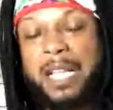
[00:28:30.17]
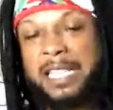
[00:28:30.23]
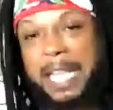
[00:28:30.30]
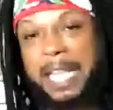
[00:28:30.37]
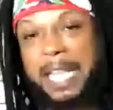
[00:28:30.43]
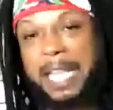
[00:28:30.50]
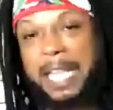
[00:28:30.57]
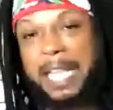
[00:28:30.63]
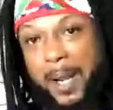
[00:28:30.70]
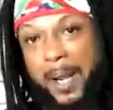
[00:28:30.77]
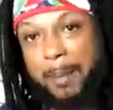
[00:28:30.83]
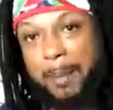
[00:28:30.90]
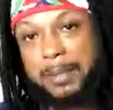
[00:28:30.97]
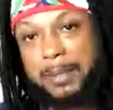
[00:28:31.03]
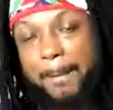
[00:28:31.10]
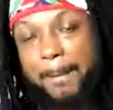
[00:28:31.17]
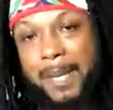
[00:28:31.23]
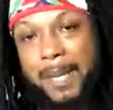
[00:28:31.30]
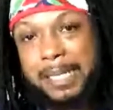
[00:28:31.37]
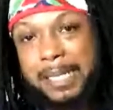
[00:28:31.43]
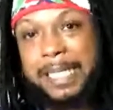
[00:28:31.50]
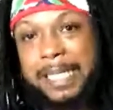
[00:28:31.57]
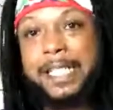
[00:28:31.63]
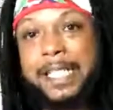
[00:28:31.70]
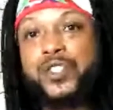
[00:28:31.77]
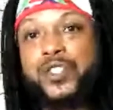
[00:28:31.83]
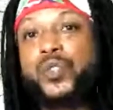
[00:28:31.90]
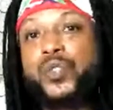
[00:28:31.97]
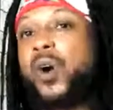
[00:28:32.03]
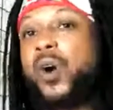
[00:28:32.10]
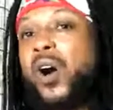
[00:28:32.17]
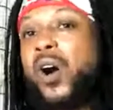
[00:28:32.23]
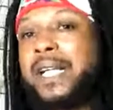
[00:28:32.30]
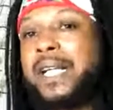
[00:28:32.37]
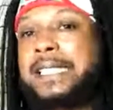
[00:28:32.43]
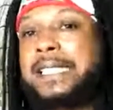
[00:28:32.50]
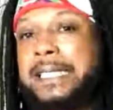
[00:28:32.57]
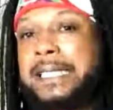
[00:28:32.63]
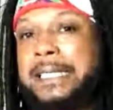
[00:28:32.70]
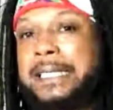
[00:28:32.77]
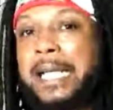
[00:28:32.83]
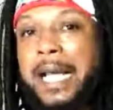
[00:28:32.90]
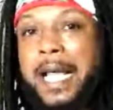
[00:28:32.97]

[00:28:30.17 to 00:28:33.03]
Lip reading: they pumped money into R&D.